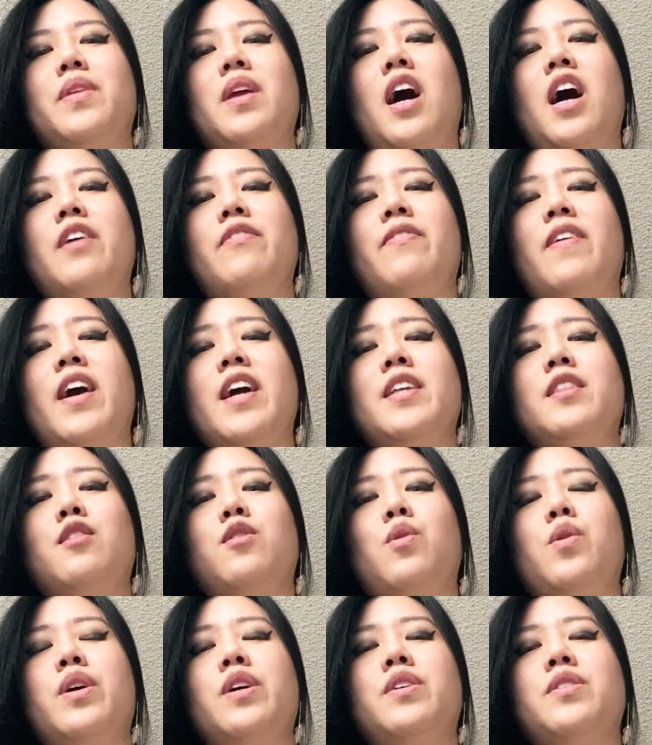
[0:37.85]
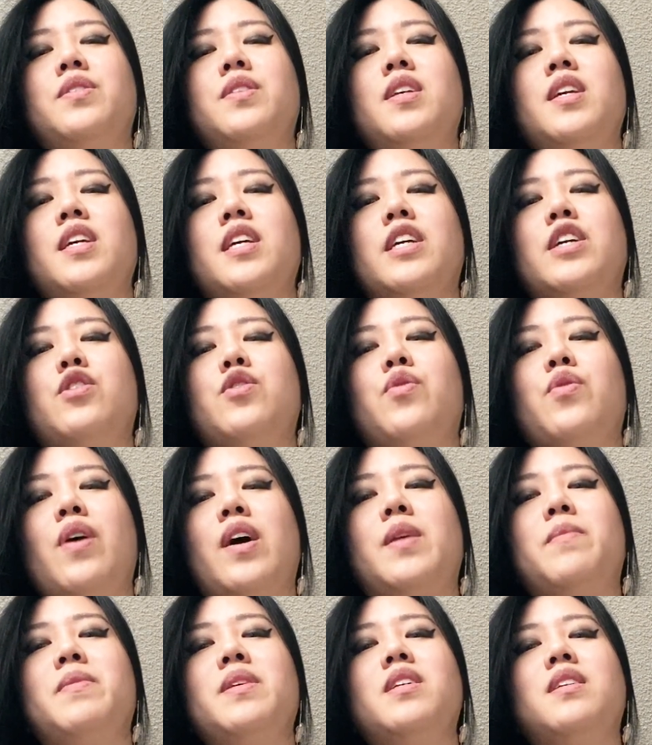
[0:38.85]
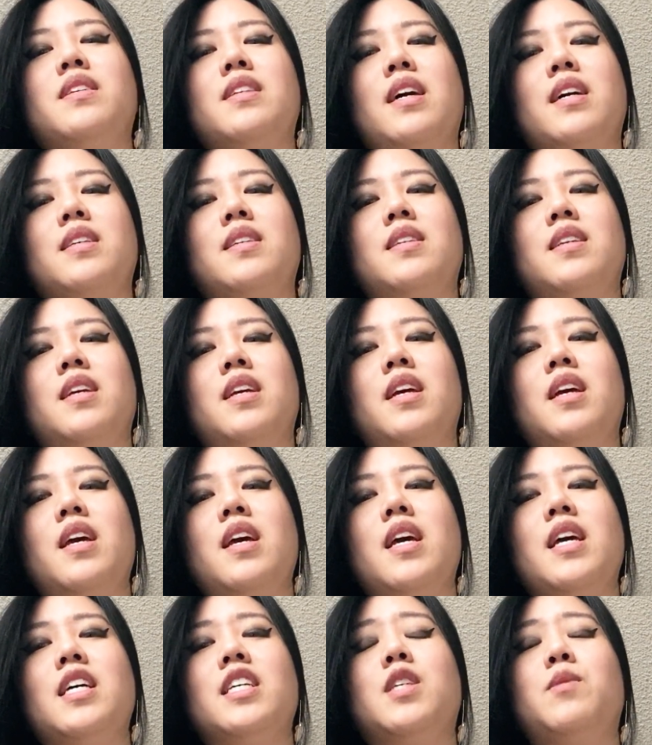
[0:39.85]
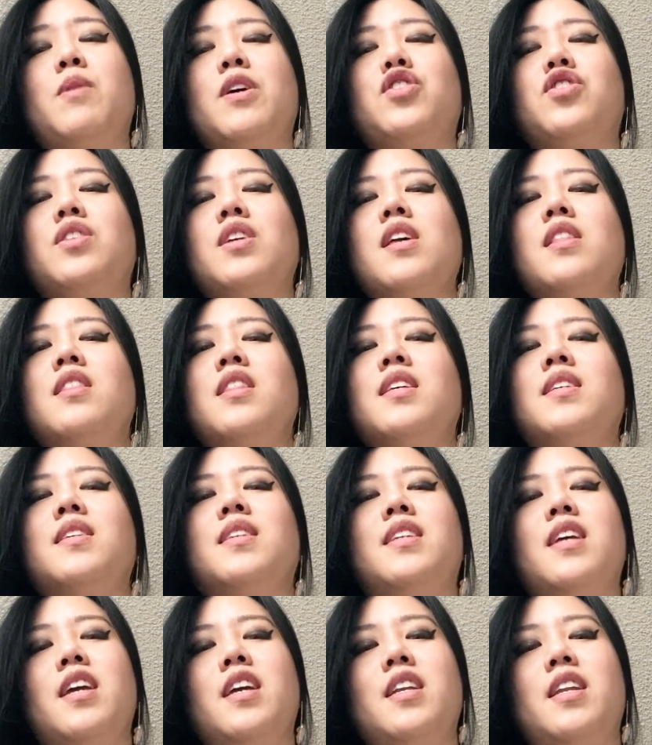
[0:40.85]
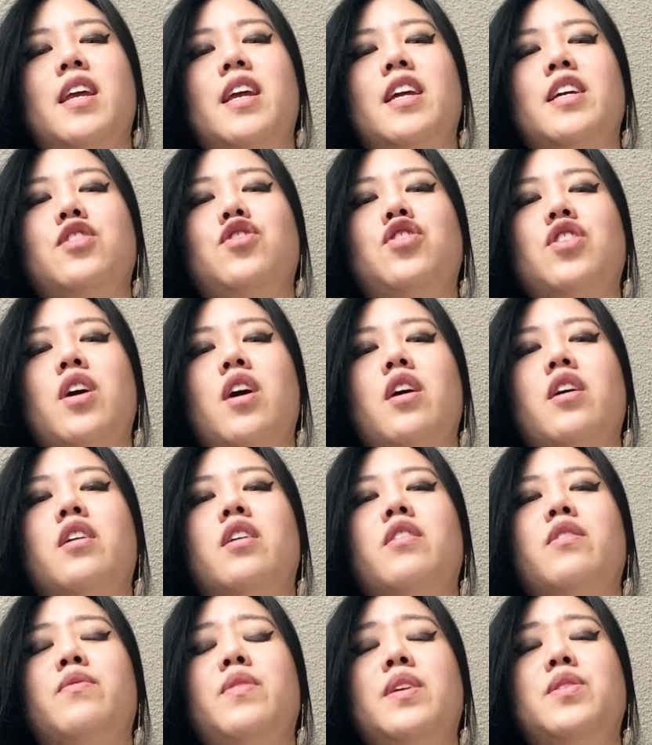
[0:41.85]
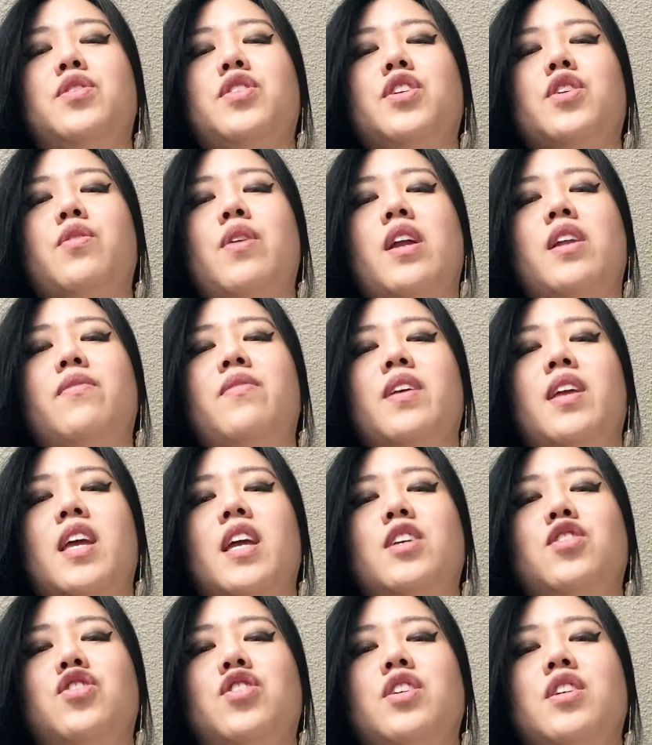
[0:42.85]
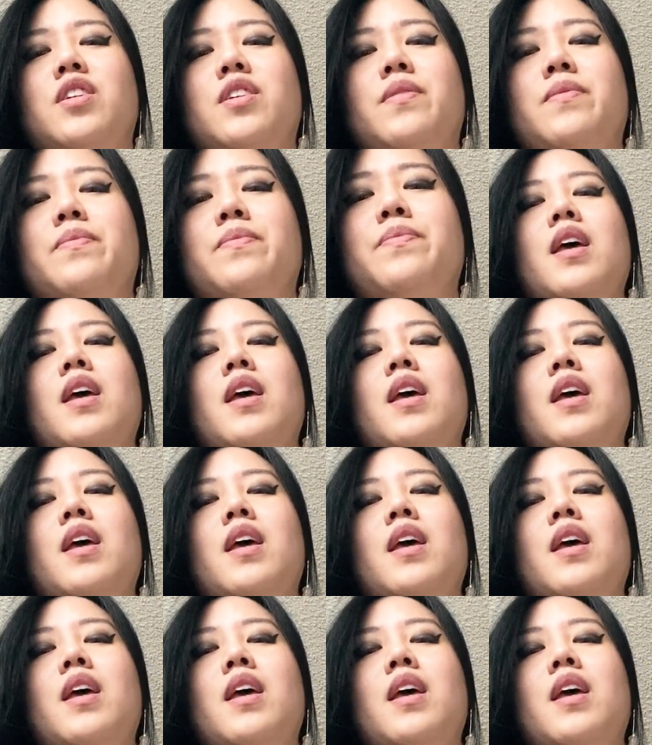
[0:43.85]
I find loyalty incredibly sexy, especially in this day and age of instant gratification.